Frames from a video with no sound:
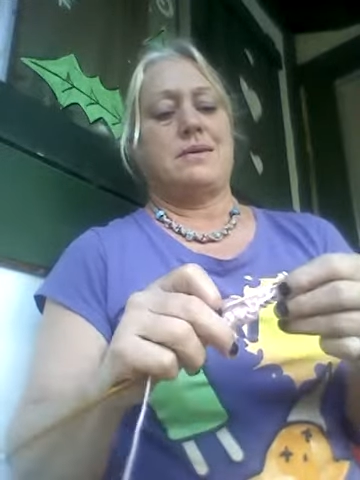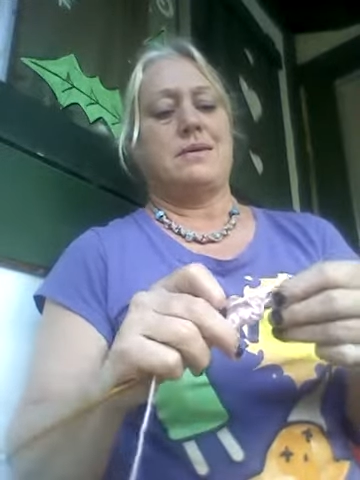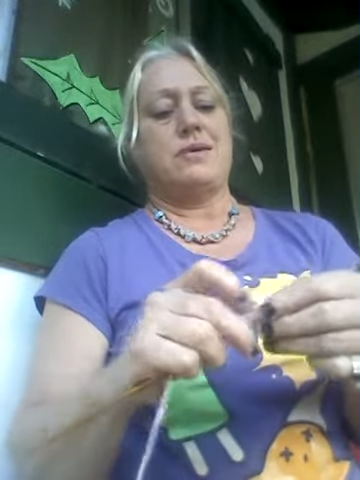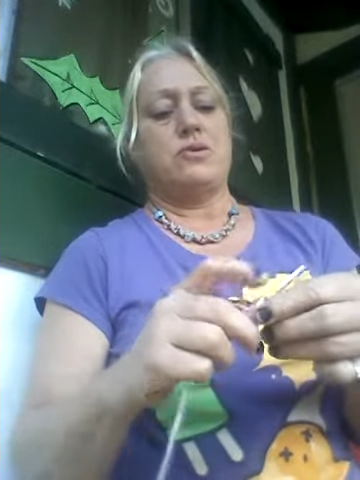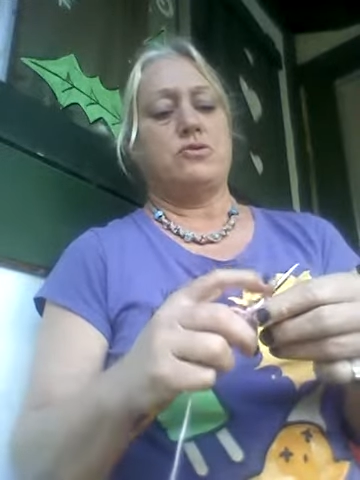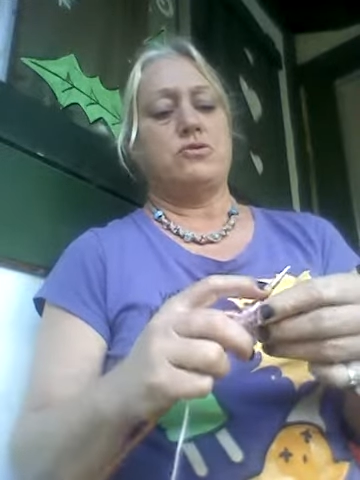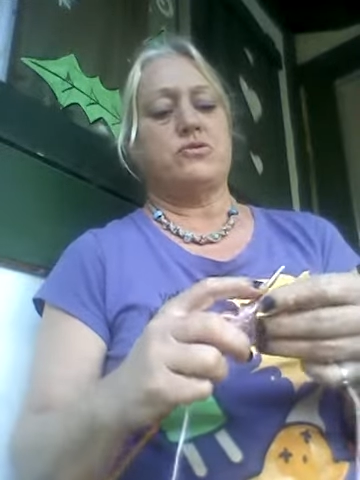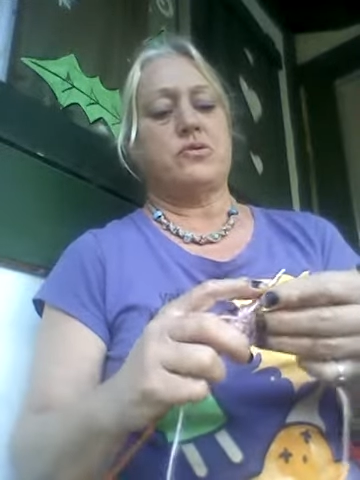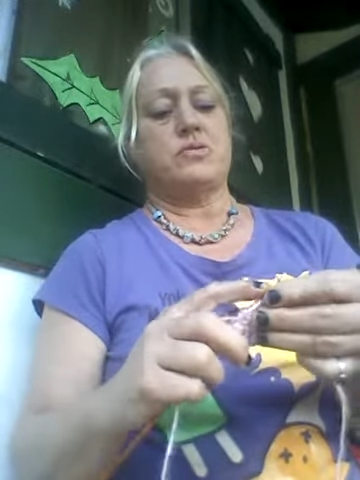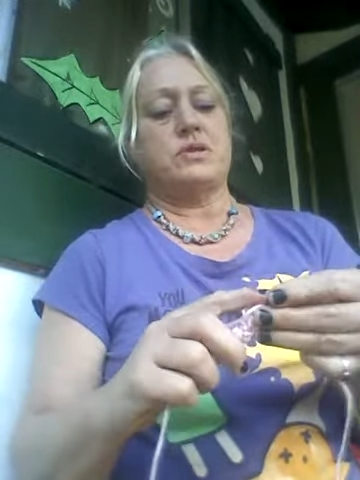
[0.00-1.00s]
clothes
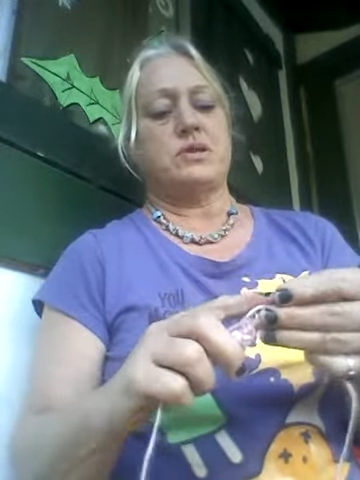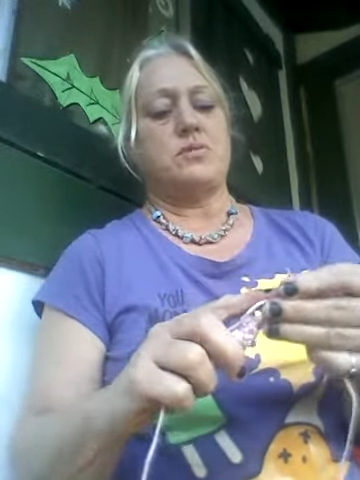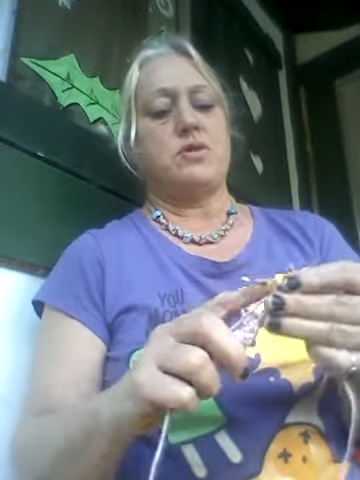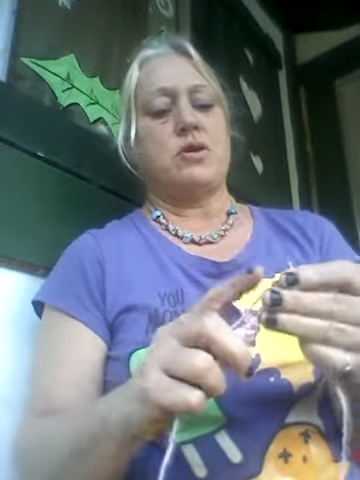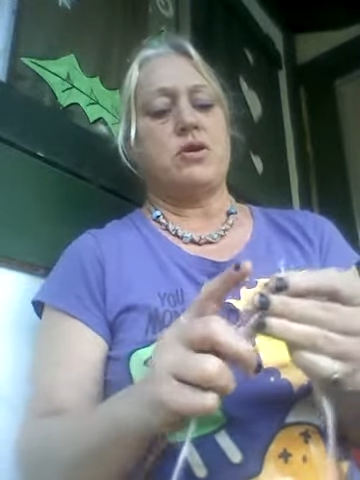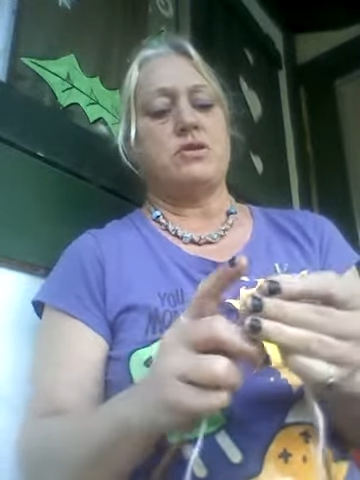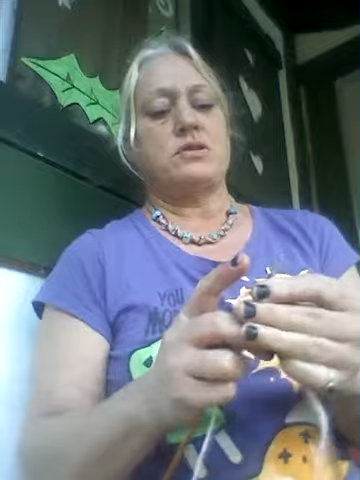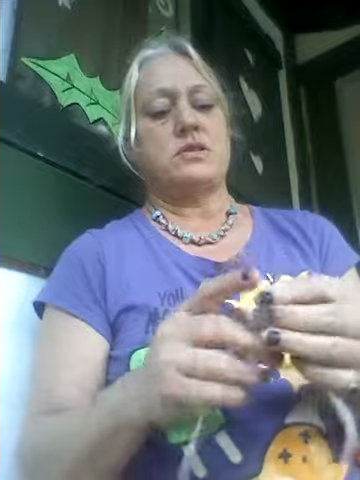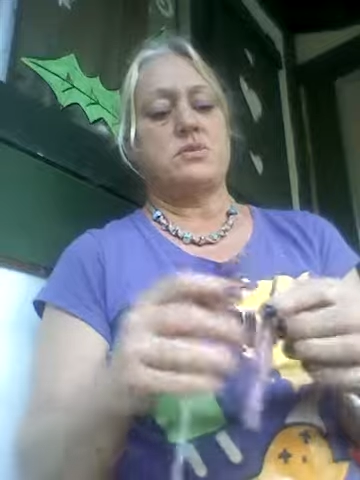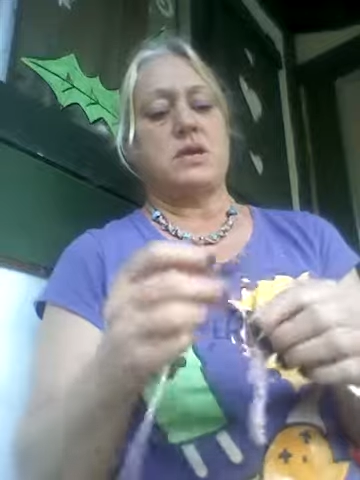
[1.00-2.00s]
from some yarn
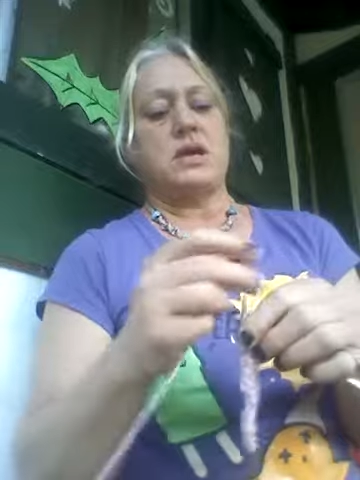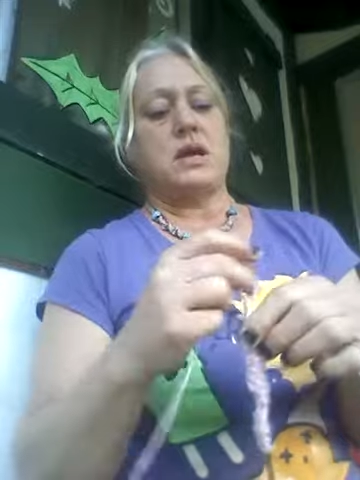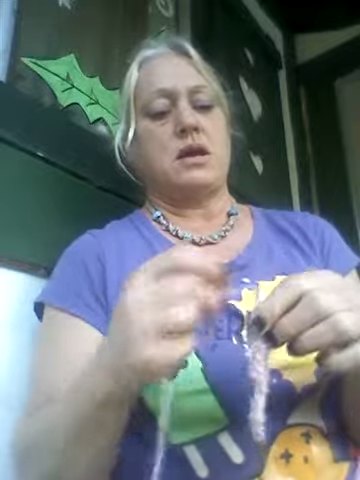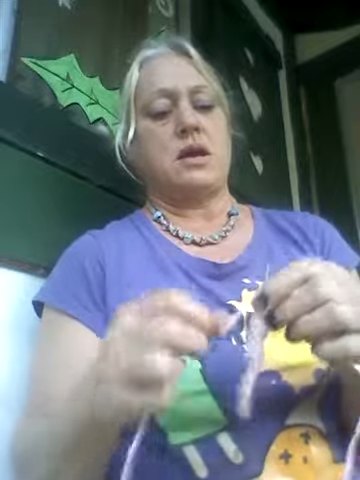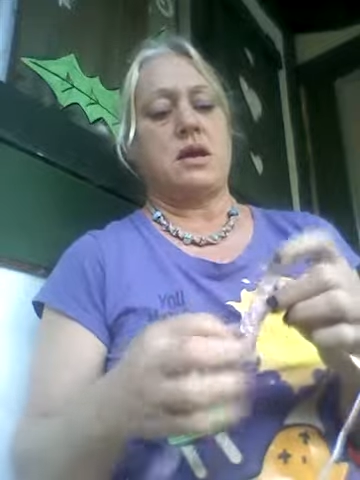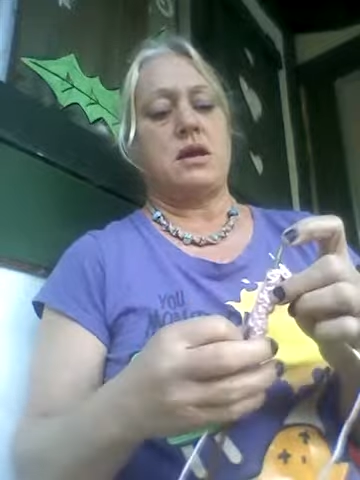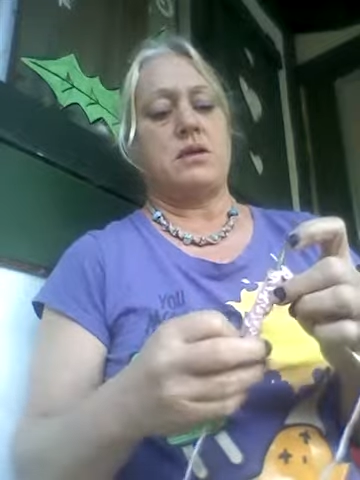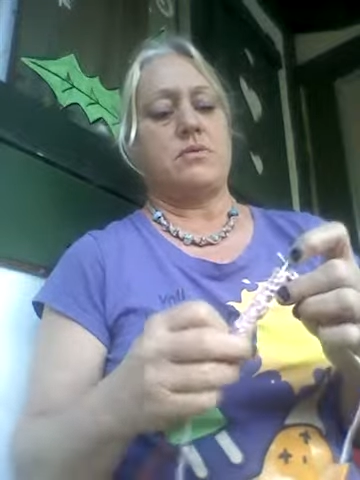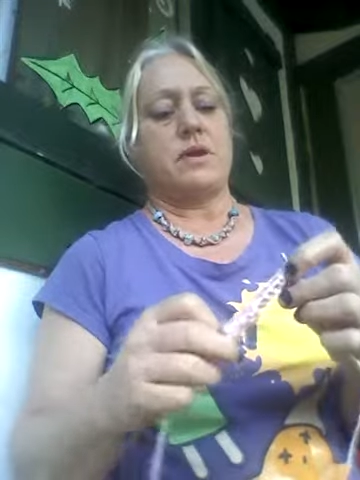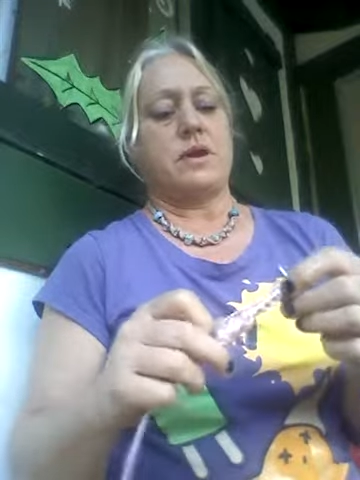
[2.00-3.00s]
somebody had
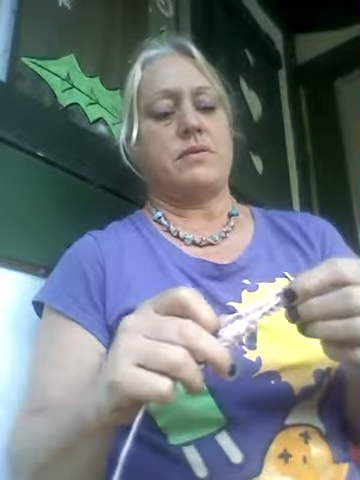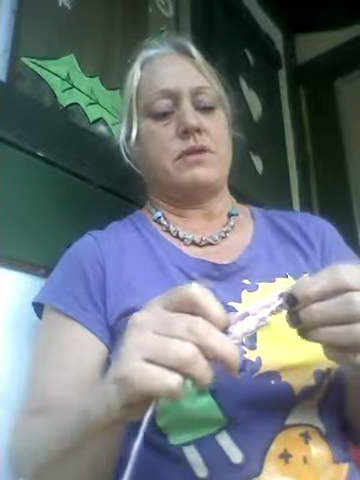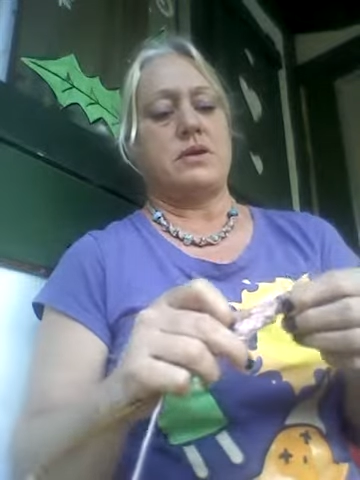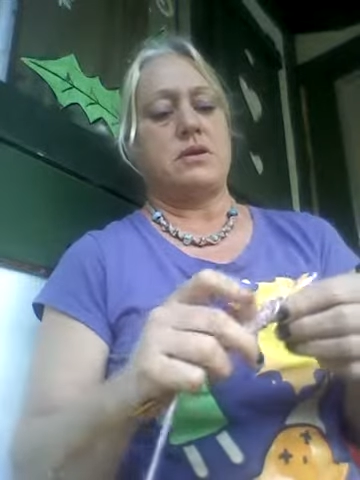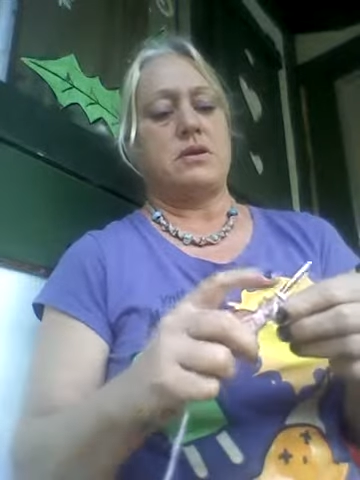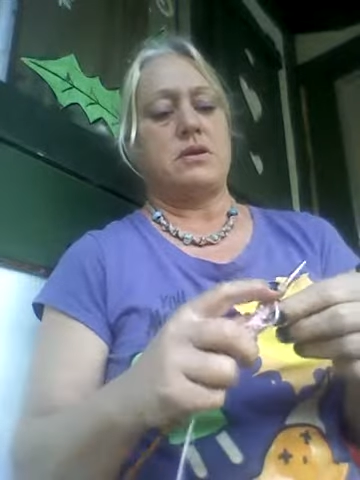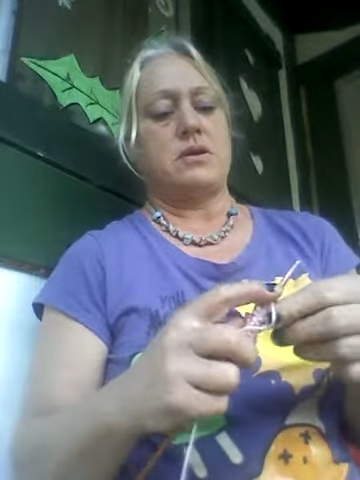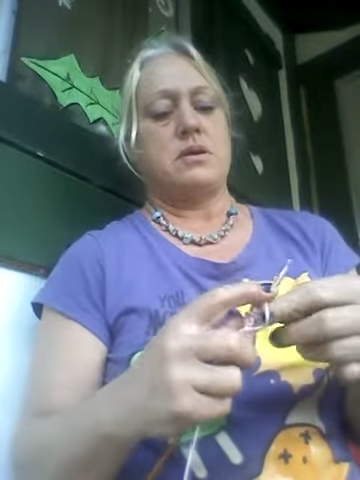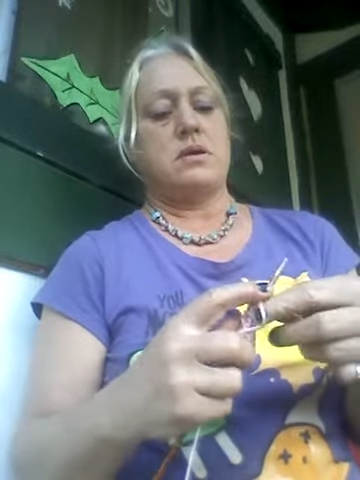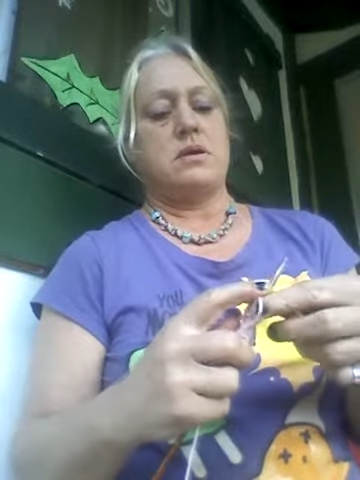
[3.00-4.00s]
hanging around that
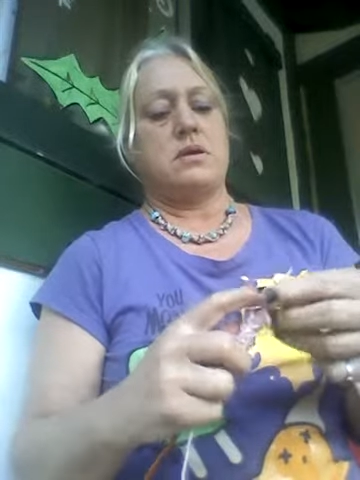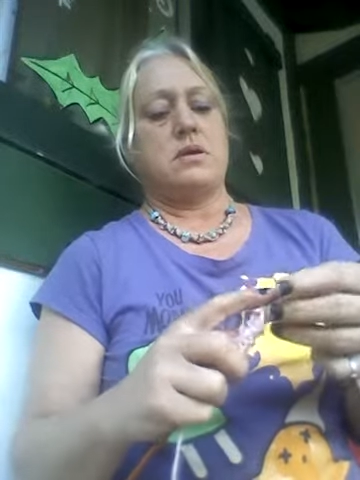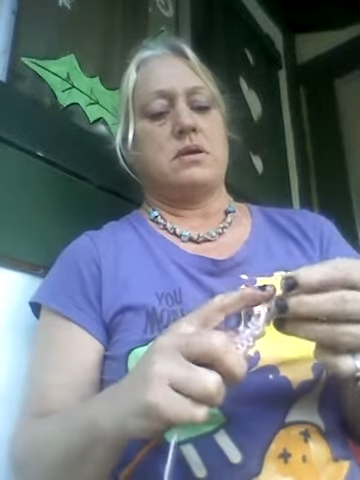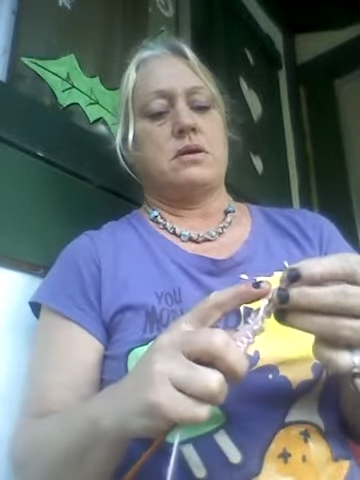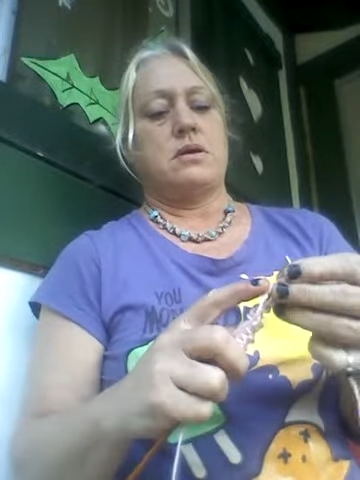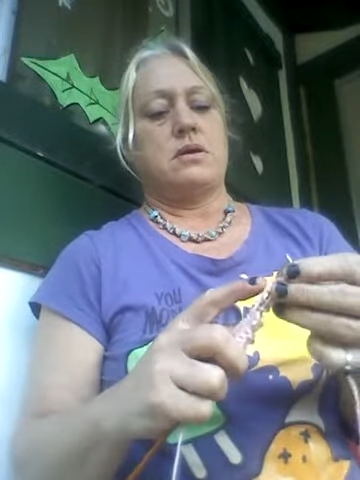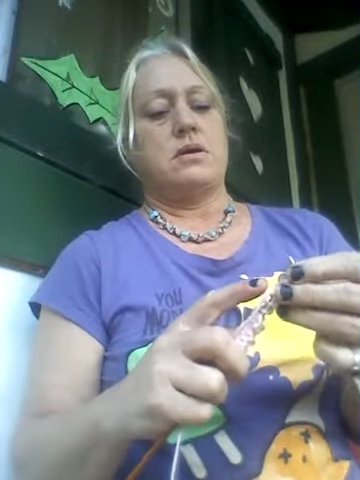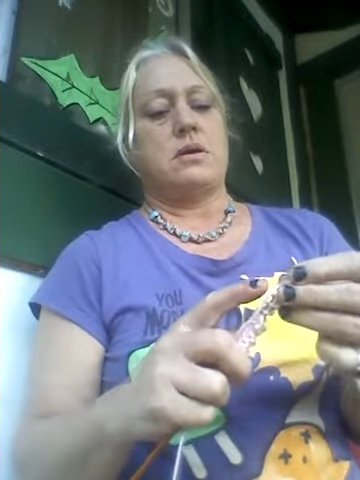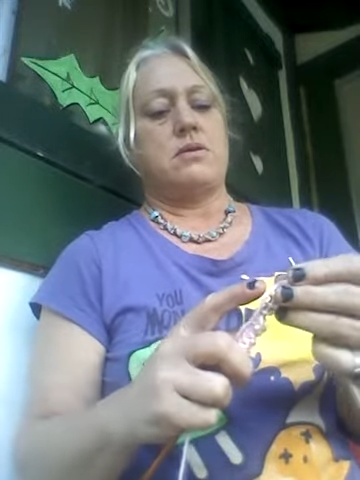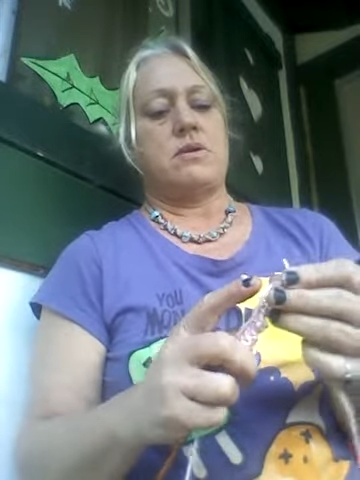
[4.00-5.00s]

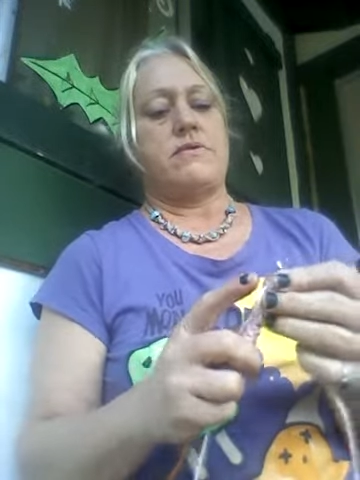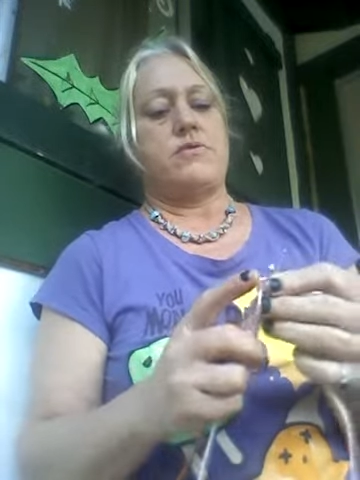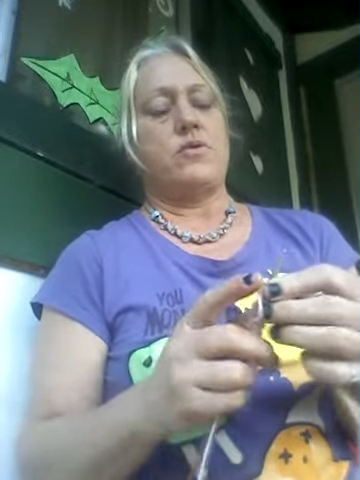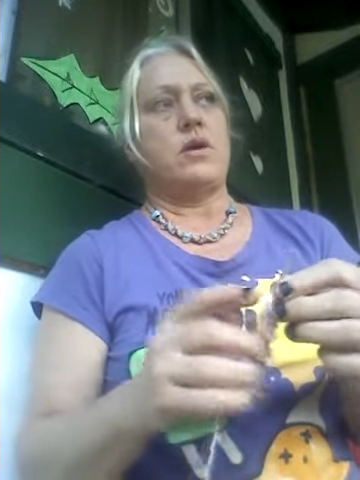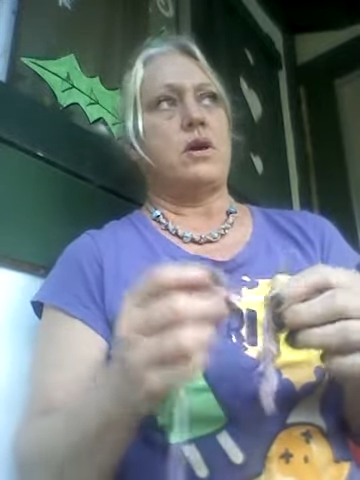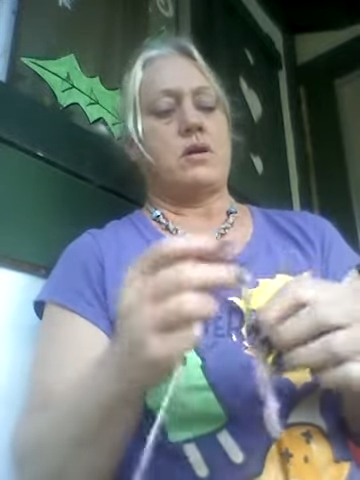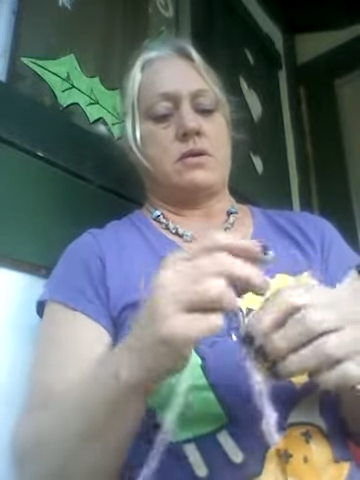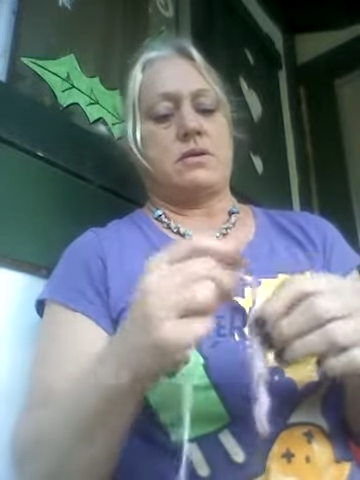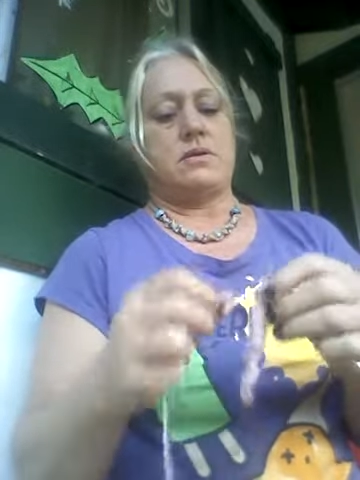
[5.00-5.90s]
they don't even want.